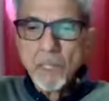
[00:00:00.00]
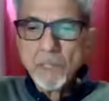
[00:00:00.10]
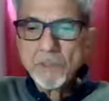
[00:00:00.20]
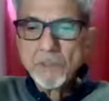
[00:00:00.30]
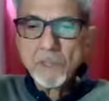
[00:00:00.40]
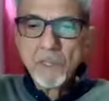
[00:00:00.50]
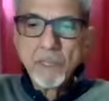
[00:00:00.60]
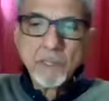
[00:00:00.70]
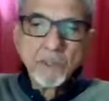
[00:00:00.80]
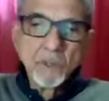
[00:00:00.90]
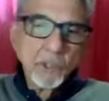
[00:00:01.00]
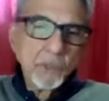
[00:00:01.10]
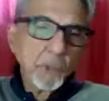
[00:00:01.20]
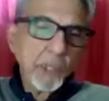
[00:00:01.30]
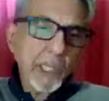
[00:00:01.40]
Arjuna later
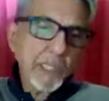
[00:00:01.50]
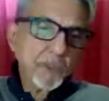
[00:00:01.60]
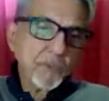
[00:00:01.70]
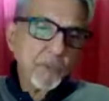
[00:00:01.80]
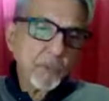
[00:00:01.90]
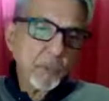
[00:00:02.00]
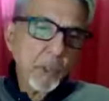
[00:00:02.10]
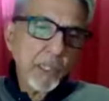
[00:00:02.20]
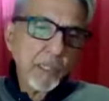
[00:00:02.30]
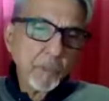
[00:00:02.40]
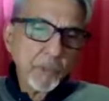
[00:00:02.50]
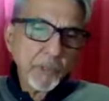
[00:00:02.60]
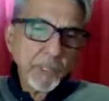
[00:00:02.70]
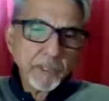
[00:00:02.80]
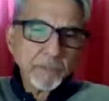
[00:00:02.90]
on will ask for more
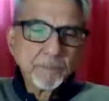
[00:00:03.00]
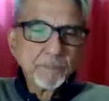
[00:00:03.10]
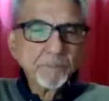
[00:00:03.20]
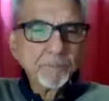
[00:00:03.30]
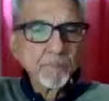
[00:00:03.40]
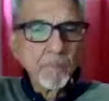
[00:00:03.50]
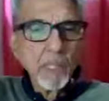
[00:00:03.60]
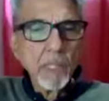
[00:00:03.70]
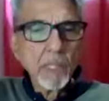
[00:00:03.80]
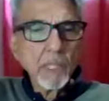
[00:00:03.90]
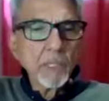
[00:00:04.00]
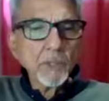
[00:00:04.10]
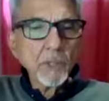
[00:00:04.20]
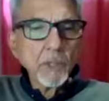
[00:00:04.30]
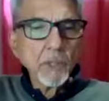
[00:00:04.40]
elaboration.
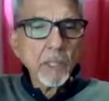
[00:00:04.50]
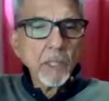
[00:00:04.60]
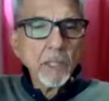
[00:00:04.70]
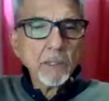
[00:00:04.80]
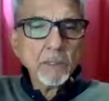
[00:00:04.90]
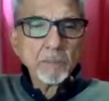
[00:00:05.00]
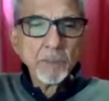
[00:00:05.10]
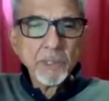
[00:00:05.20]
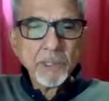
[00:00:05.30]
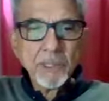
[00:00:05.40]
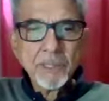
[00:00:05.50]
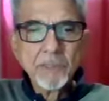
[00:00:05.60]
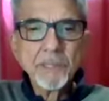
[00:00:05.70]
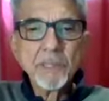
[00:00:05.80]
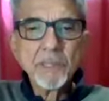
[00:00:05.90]
So in this portion,
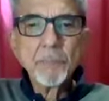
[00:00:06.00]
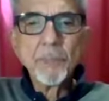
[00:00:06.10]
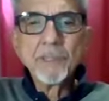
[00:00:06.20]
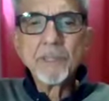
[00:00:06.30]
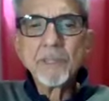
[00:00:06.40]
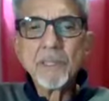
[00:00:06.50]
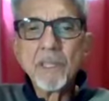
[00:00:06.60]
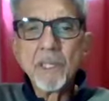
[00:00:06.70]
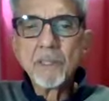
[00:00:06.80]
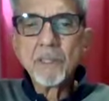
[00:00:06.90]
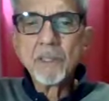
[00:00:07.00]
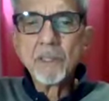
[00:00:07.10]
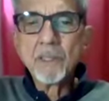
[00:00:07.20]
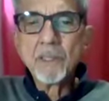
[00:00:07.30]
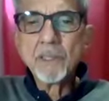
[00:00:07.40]
Krishna points out that God
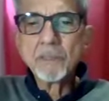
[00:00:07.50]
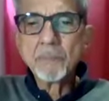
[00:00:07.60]
alone has